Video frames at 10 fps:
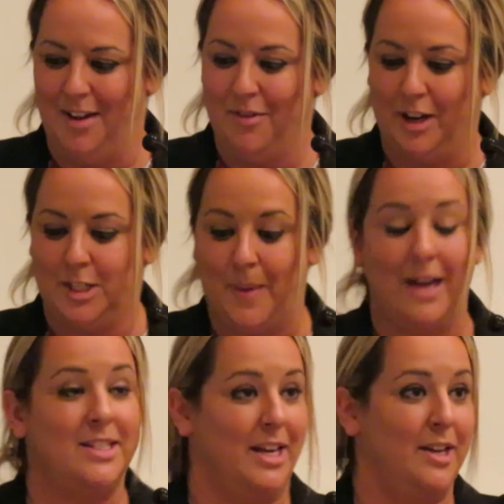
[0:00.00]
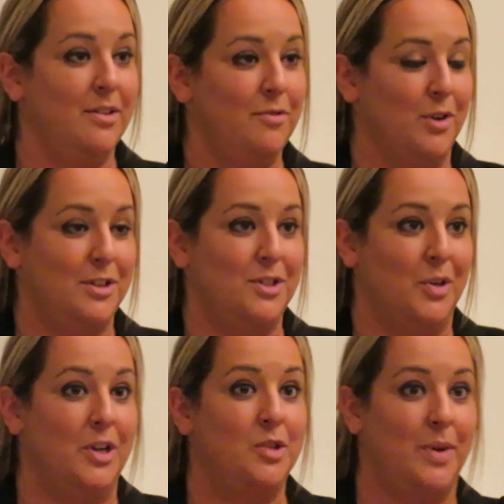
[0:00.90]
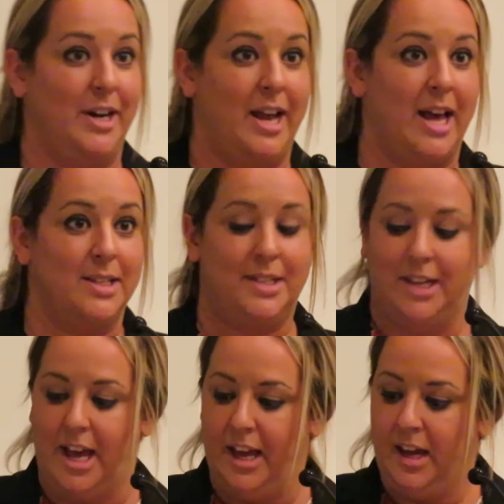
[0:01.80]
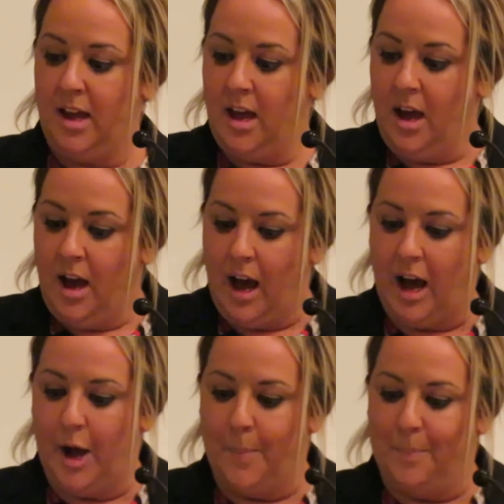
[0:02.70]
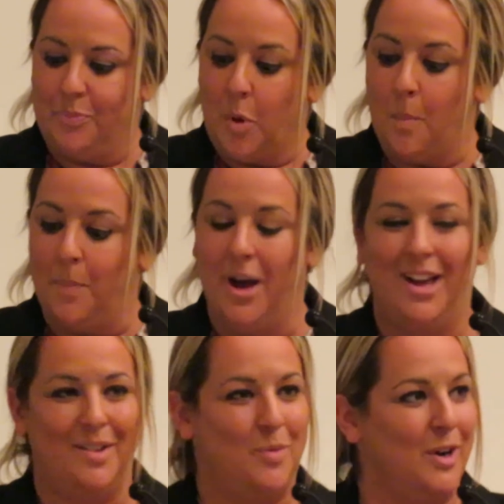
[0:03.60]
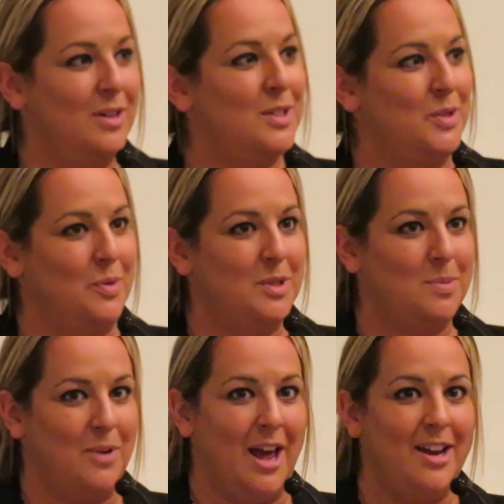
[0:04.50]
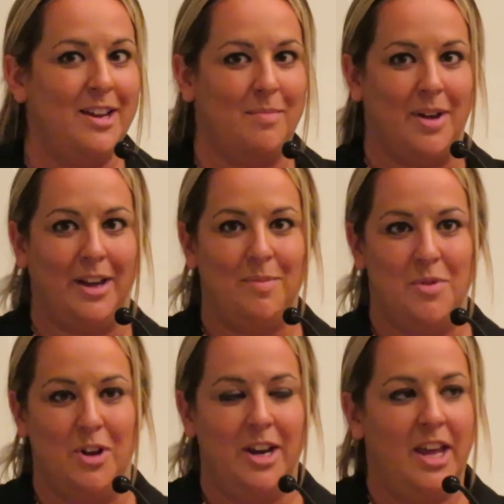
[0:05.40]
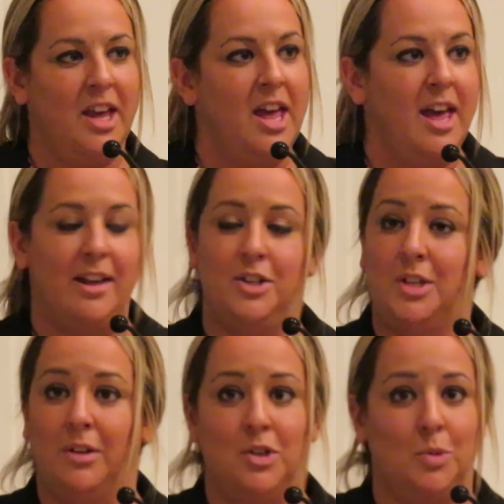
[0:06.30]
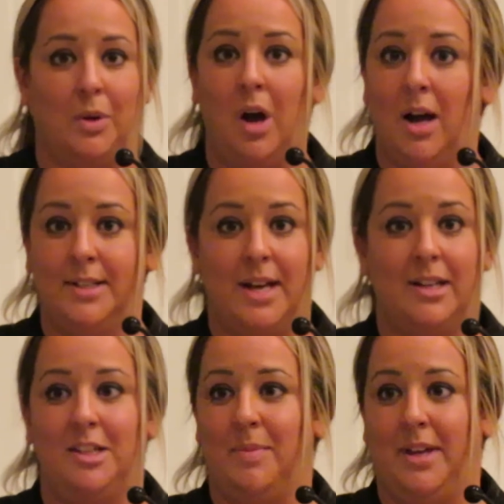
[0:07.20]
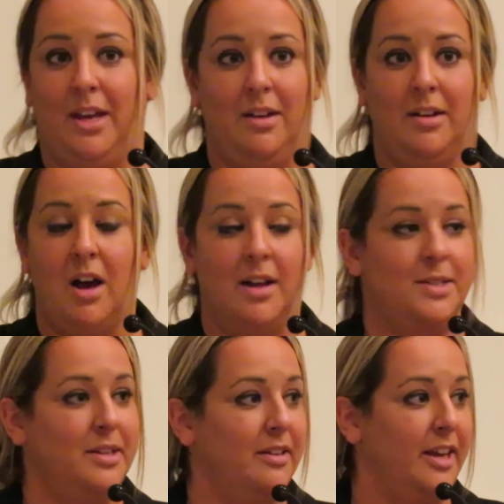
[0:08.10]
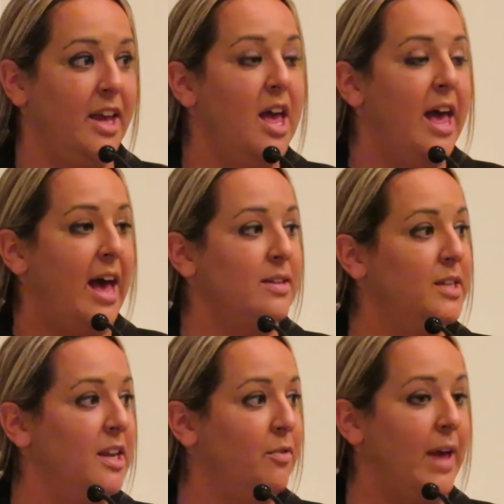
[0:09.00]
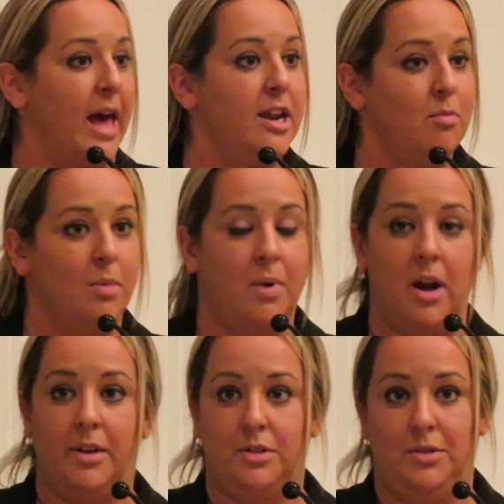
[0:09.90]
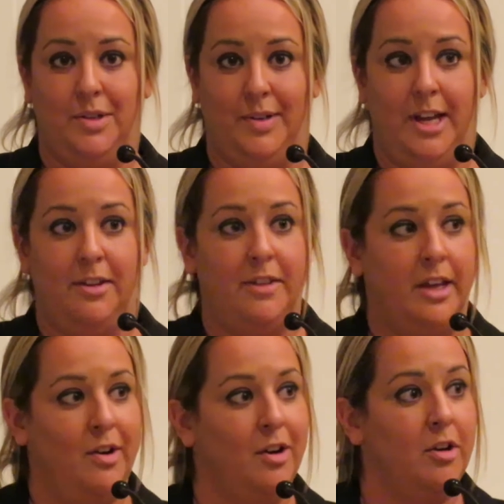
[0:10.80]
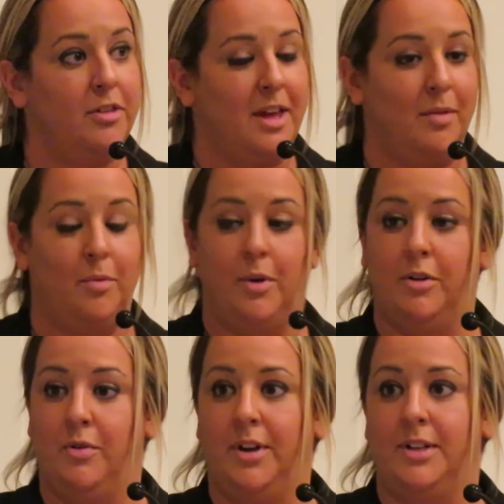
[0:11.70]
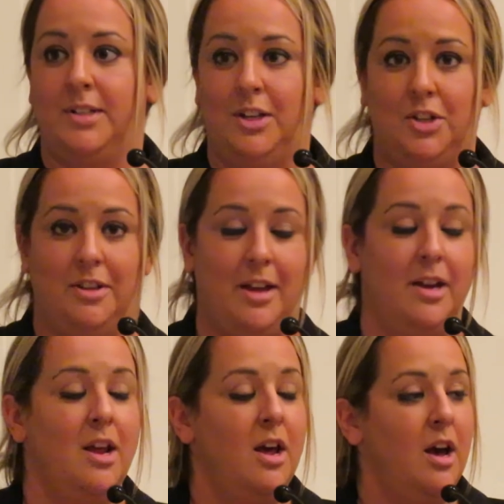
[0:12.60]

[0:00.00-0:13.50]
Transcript: never expecting for it to turn into what it has today. But word soon spread in my community, and shelters were contacting me constantly, asking if we had any more products to donate. They had heard that we're an organization that